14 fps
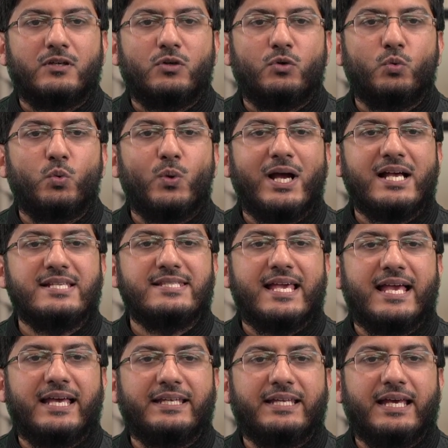
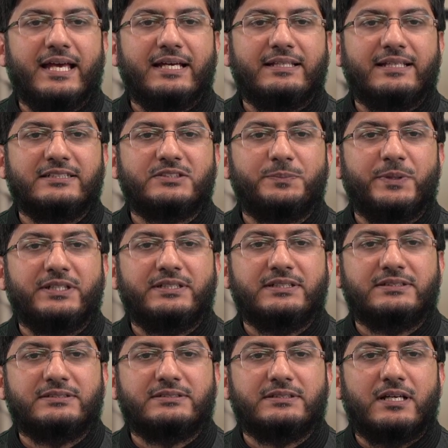Wazana. Let's read
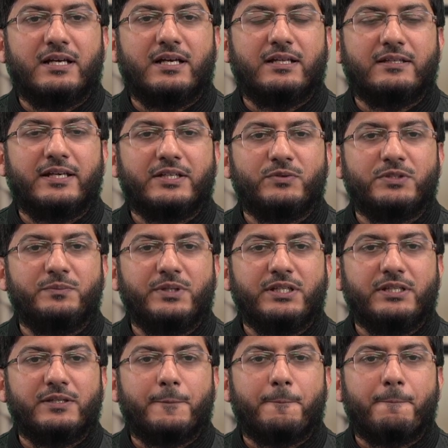this line with me.
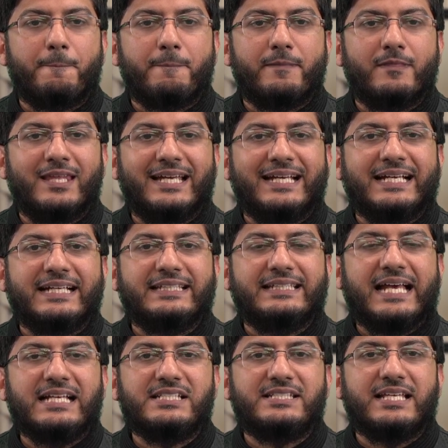
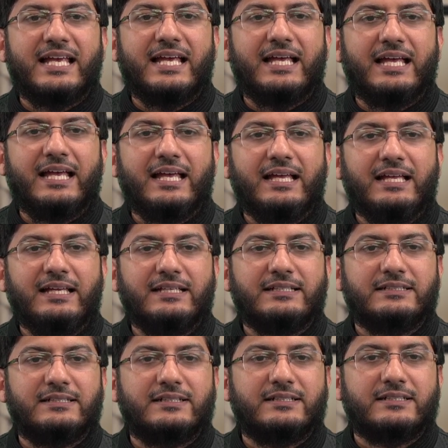Nasha'a
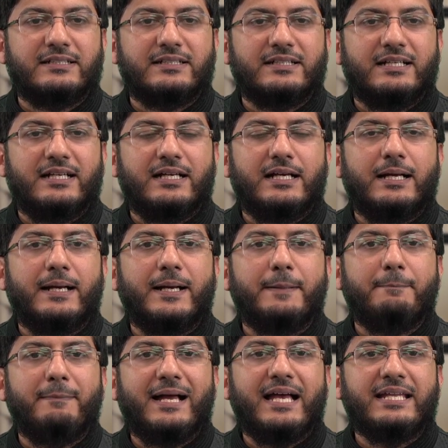
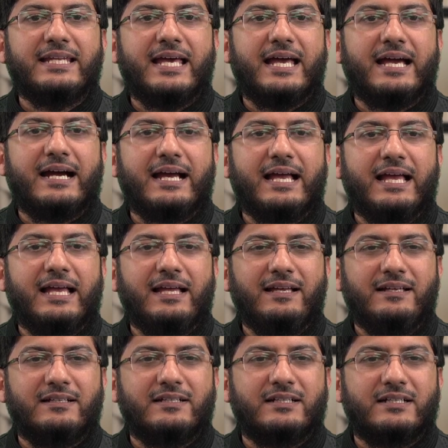mana'a
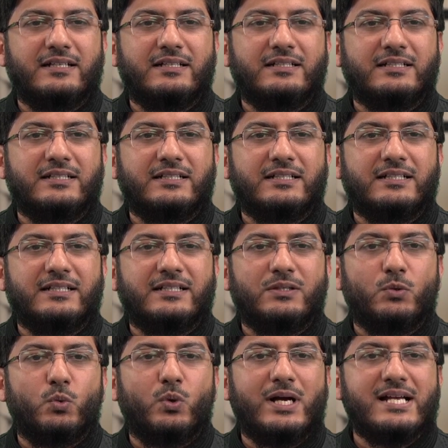
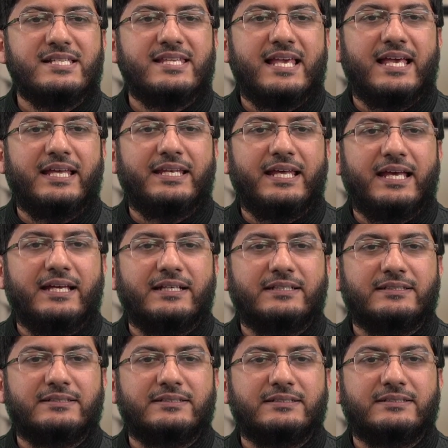wazana.
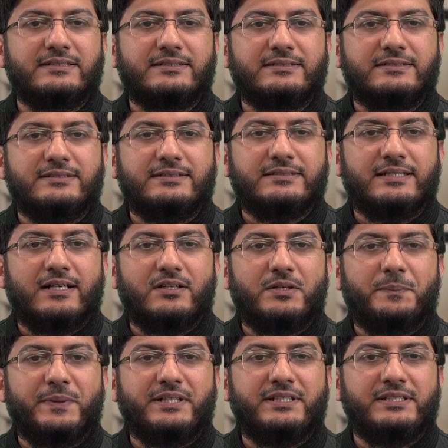Now
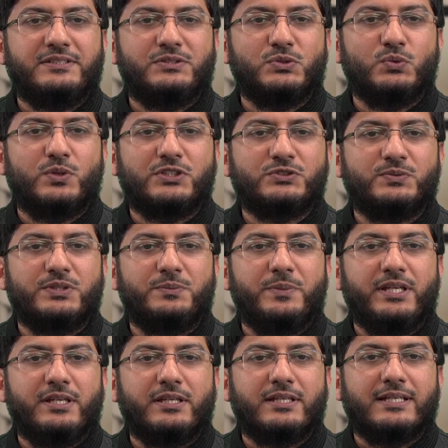repeat these two words with
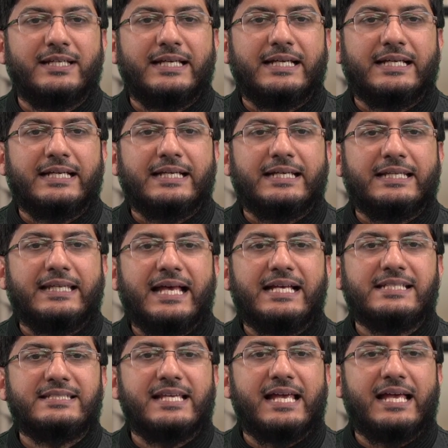me.
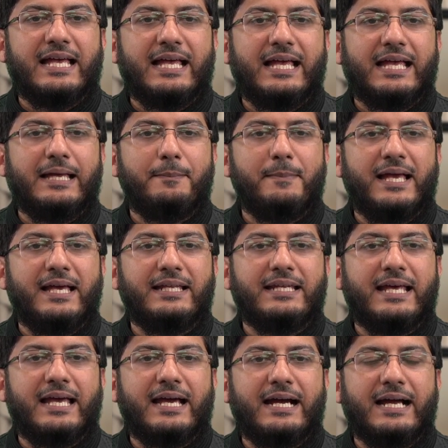Nasha'a
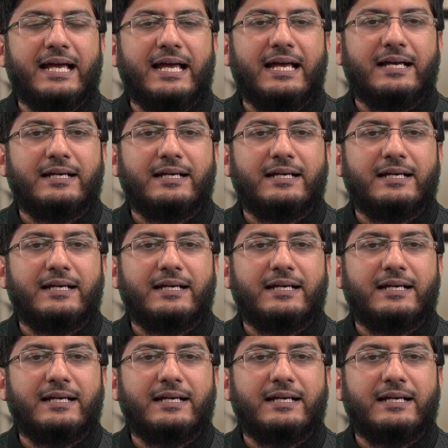mana'a.